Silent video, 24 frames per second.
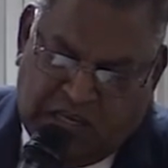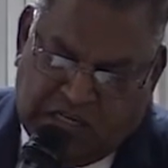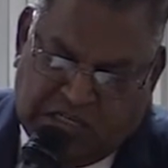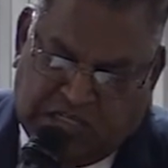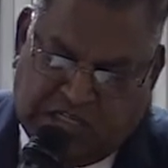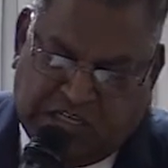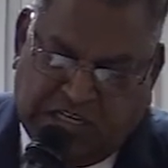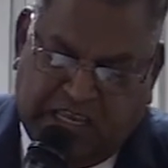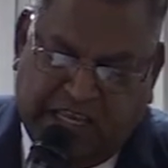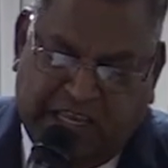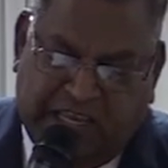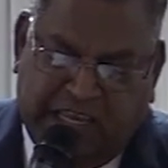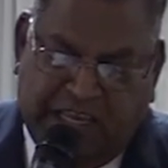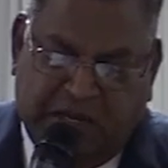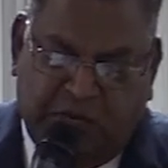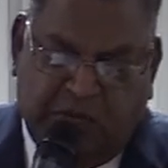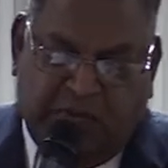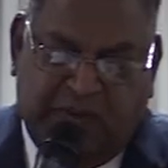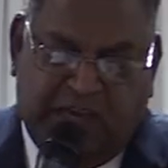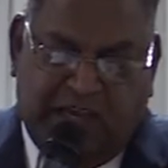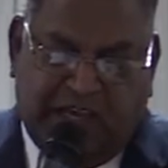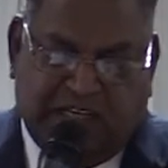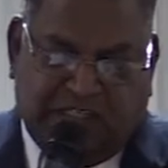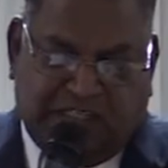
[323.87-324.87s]
seeing
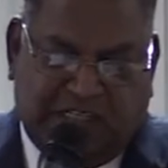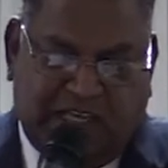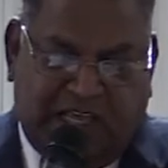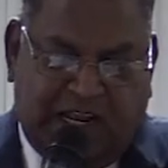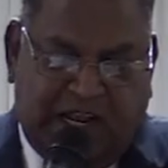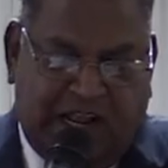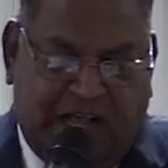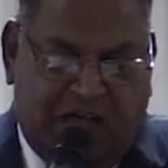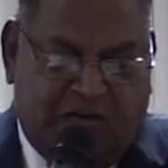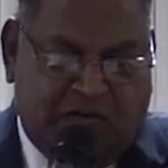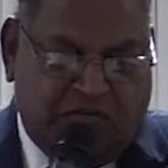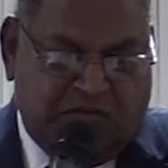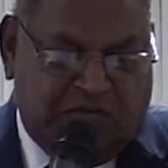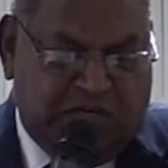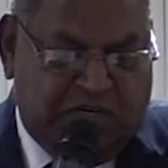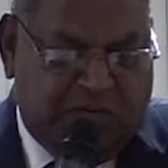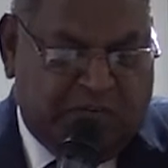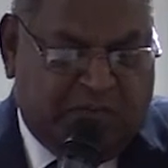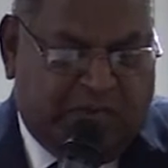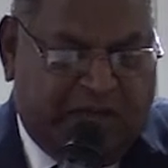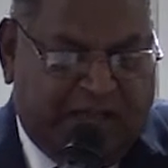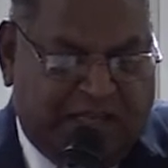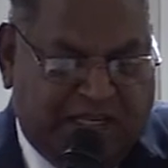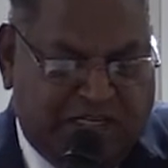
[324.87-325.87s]
we are
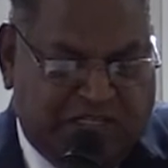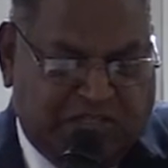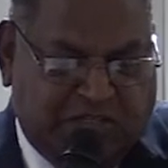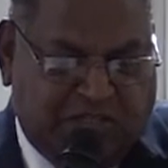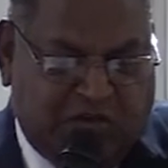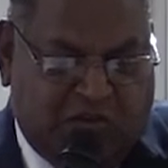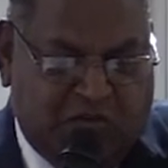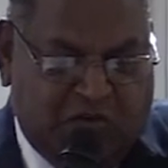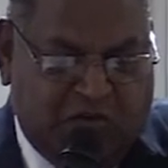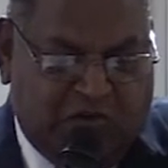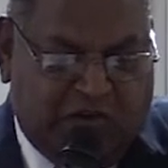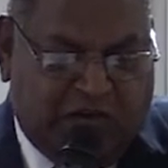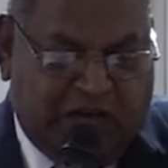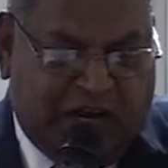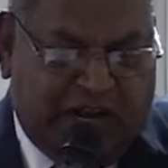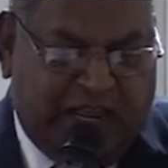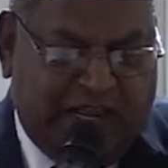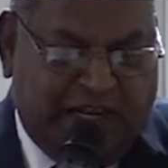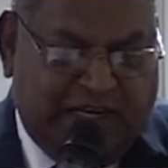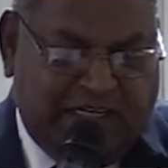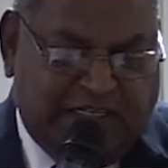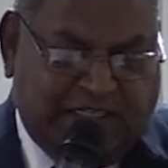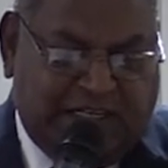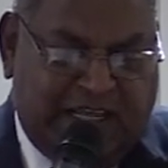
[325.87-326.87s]
surrounded by so
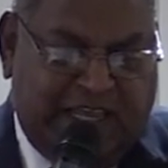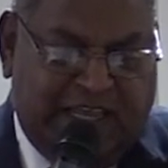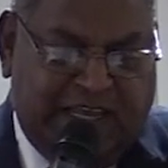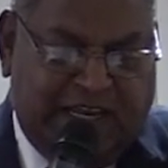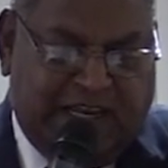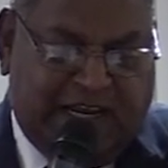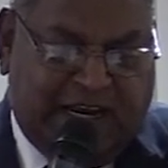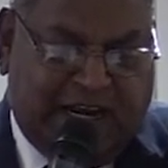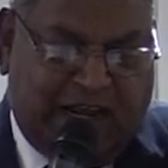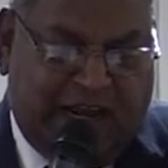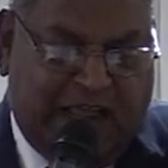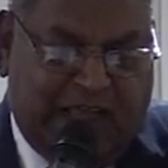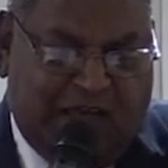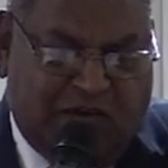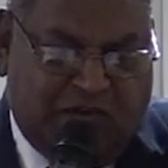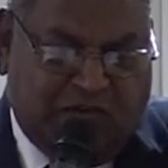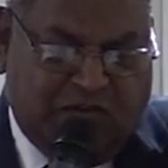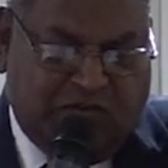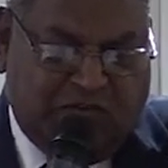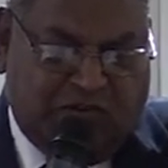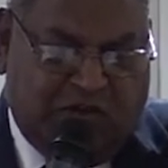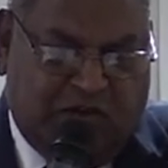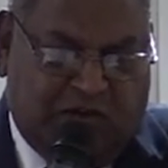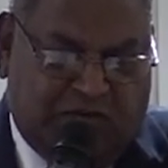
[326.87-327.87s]
great a
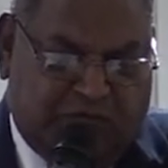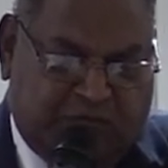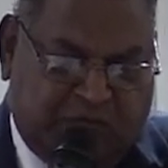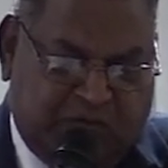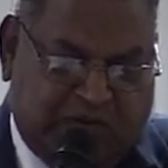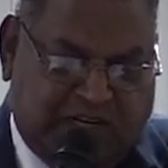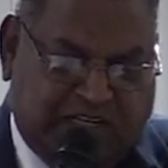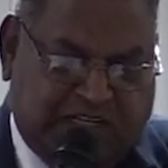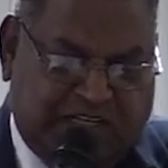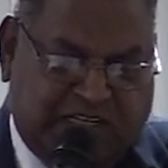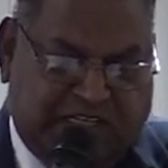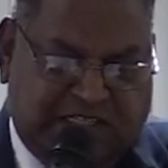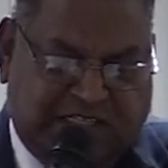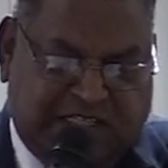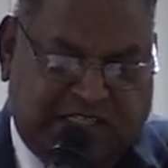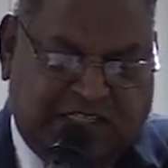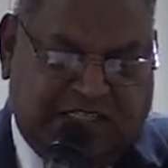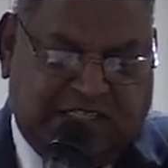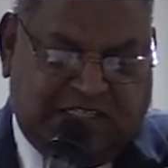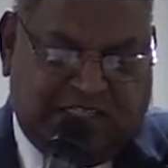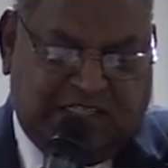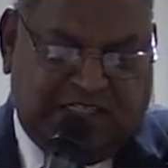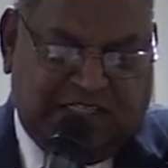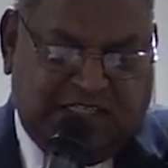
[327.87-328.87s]
cloud of
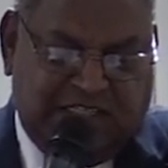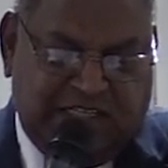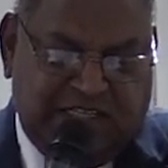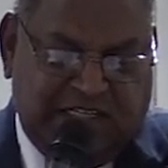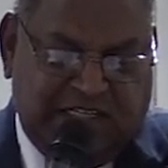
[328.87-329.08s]
witnesses,